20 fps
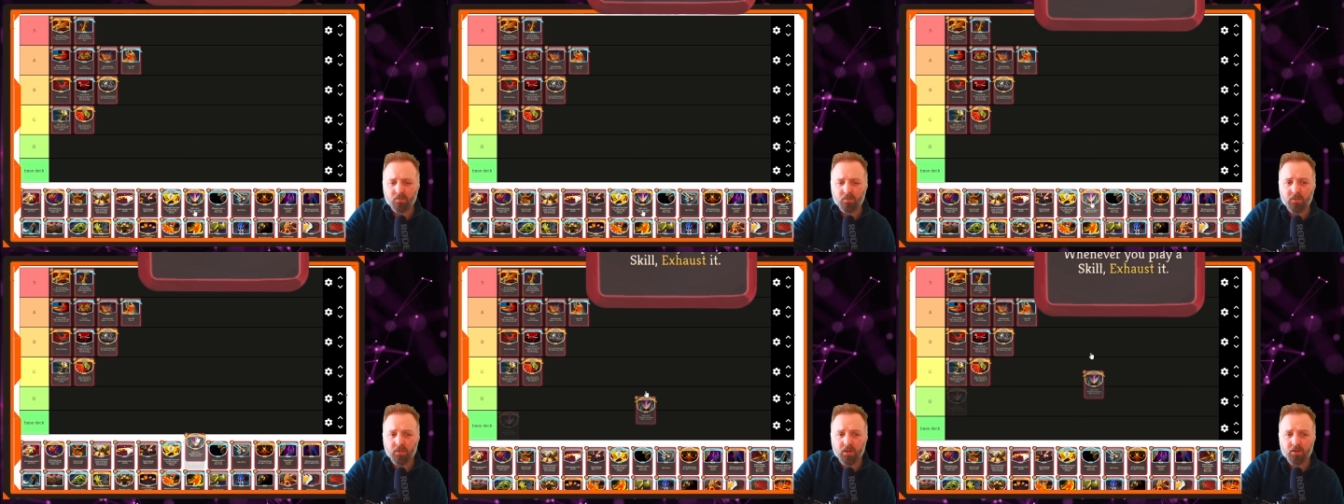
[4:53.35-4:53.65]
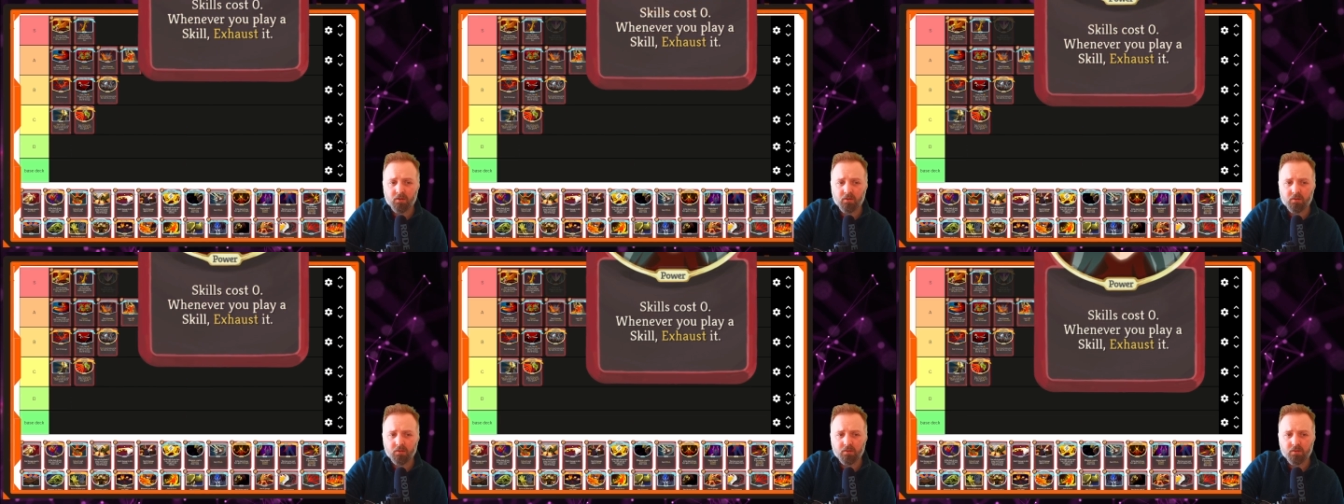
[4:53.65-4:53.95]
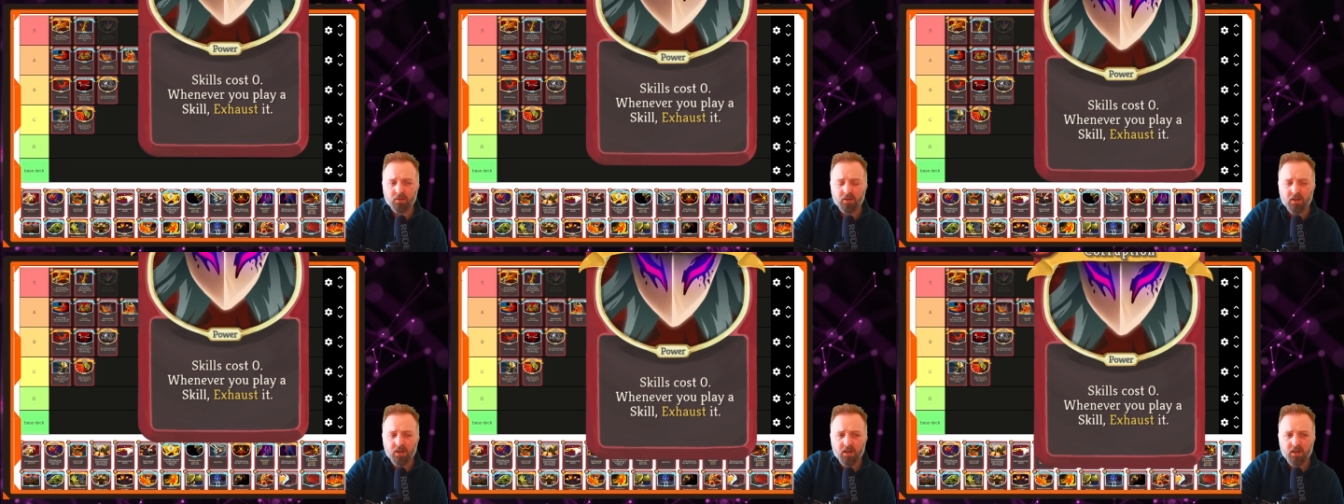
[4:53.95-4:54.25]
Now,
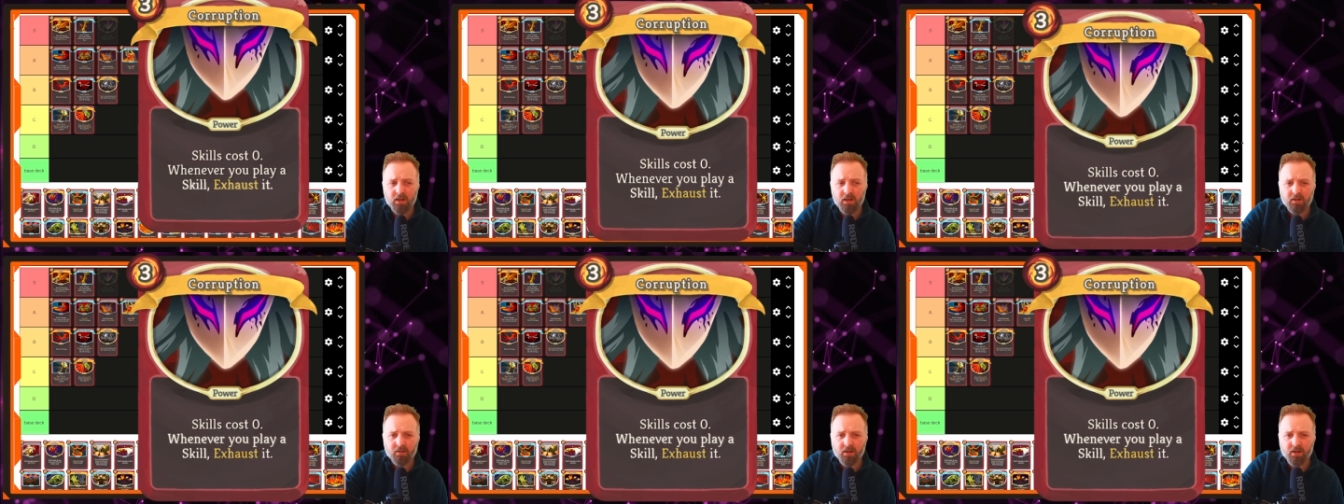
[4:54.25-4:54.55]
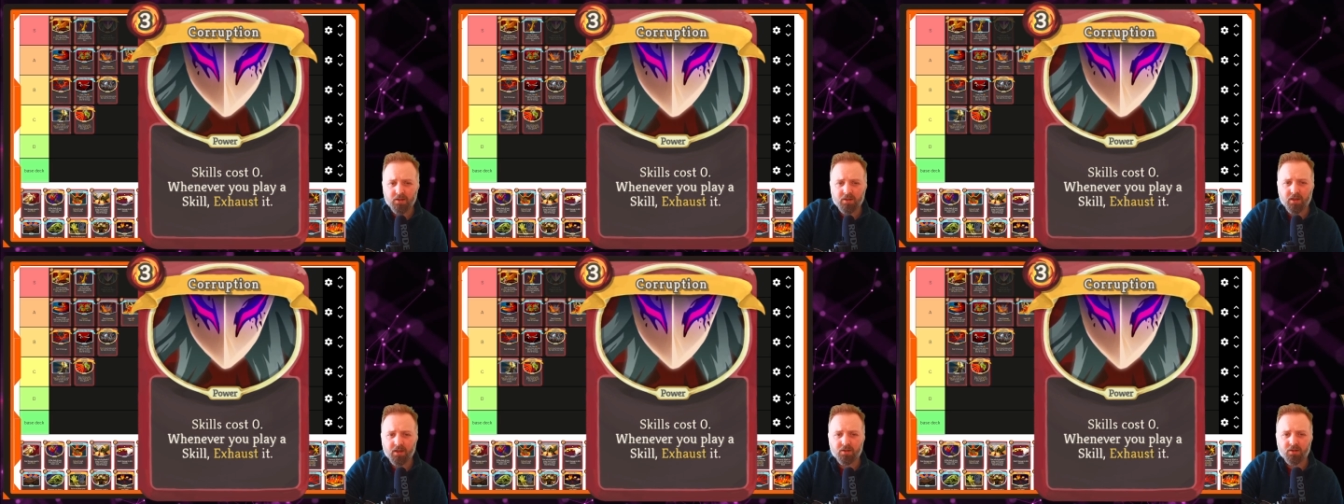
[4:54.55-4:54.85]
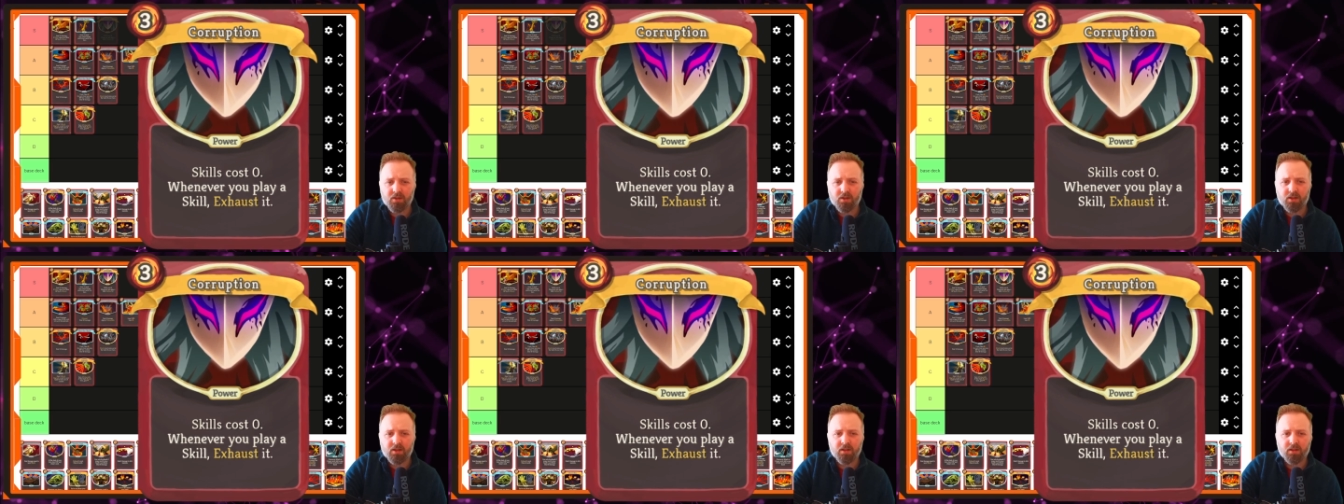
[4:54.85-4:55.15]
next
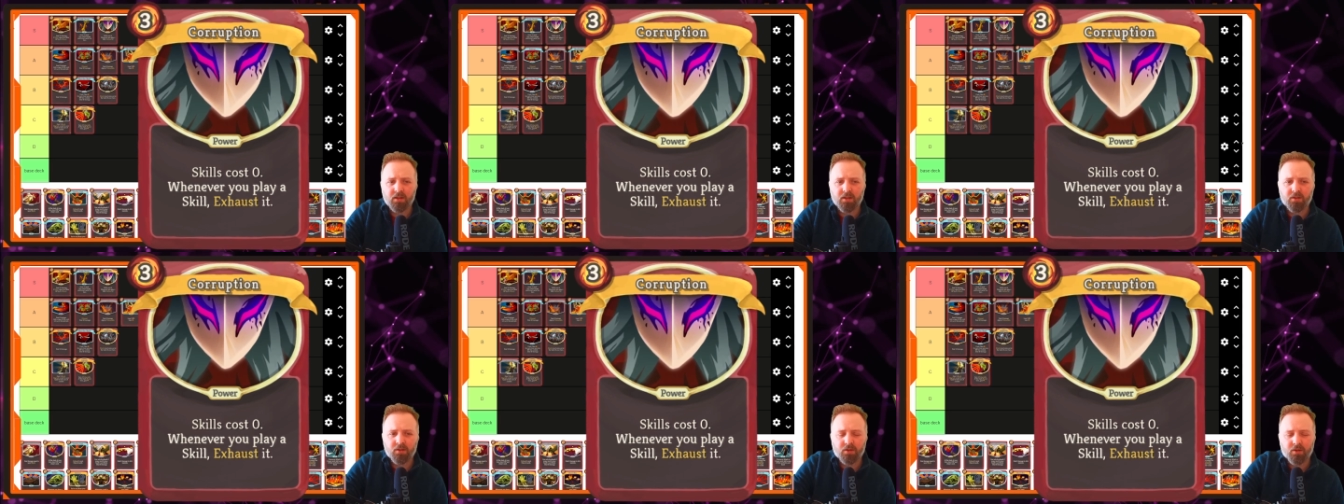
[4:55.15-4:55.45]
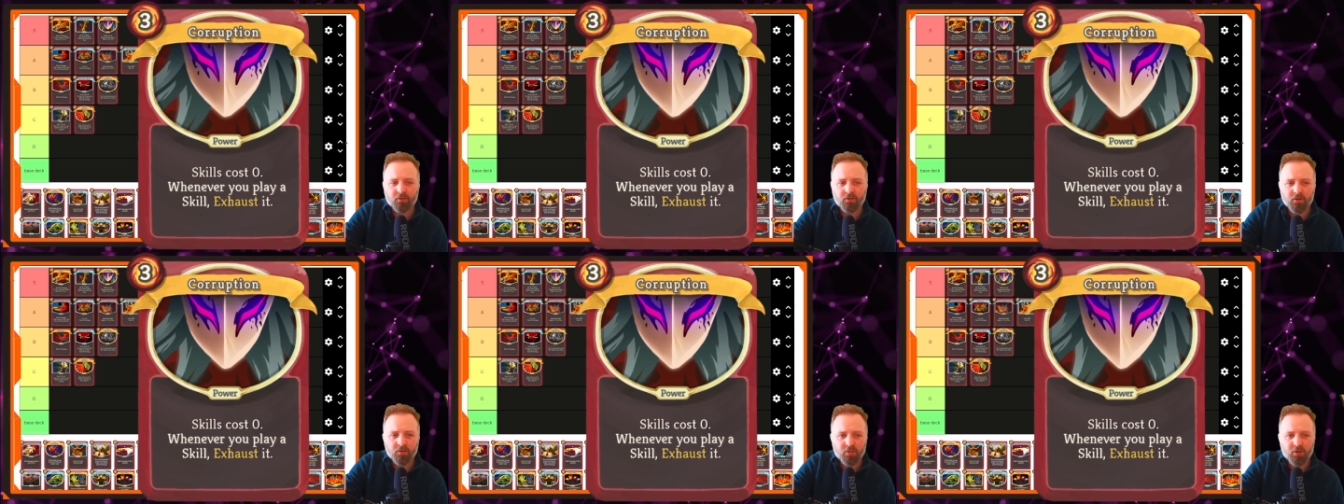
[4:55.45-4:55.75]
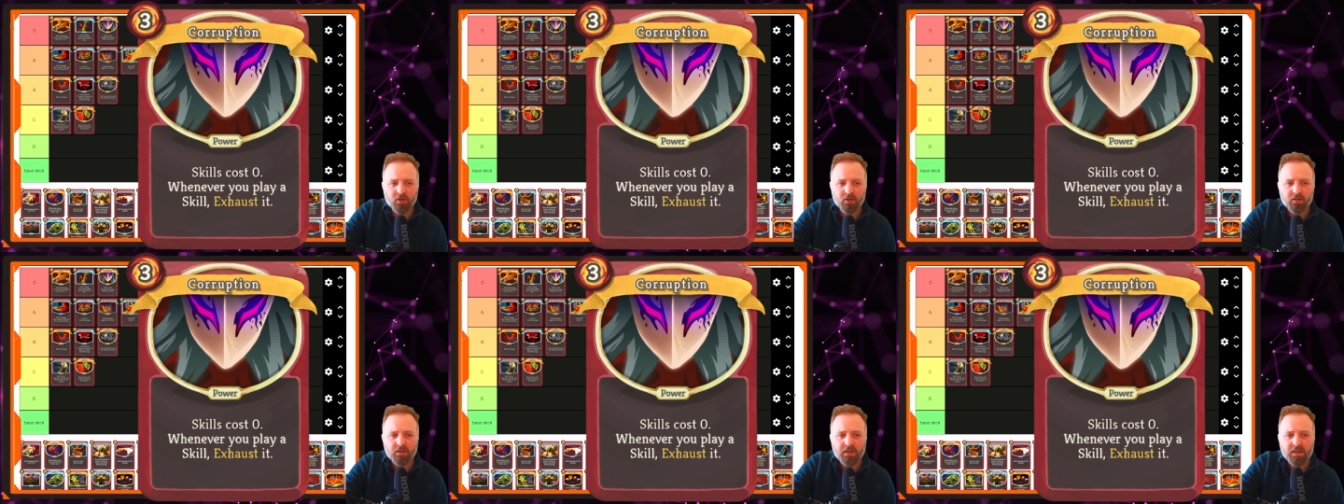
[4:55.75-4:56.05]
S tier is
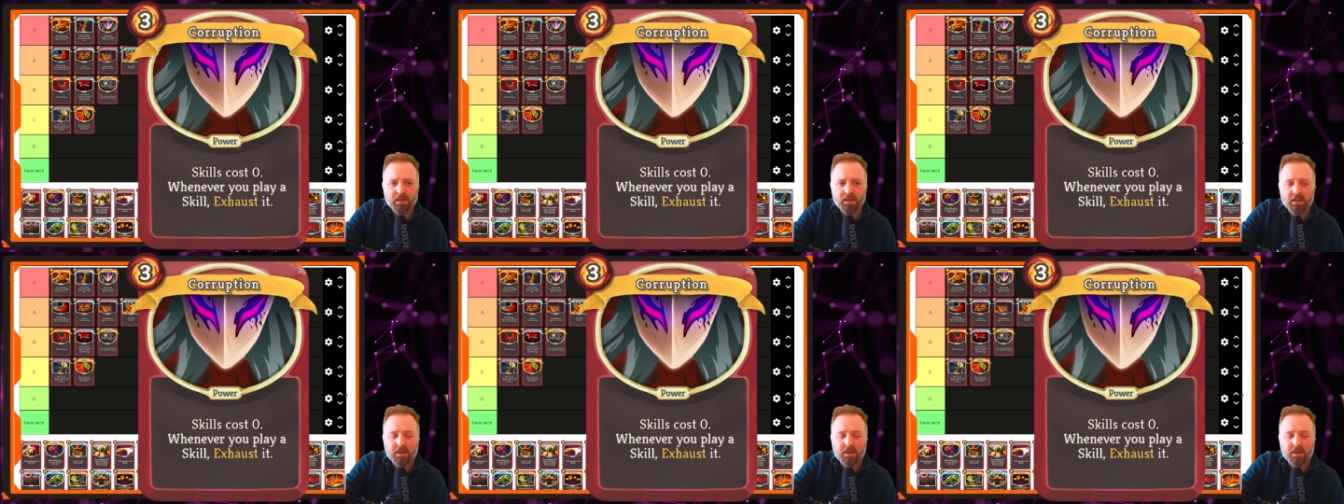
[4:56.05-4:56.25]
Corruption.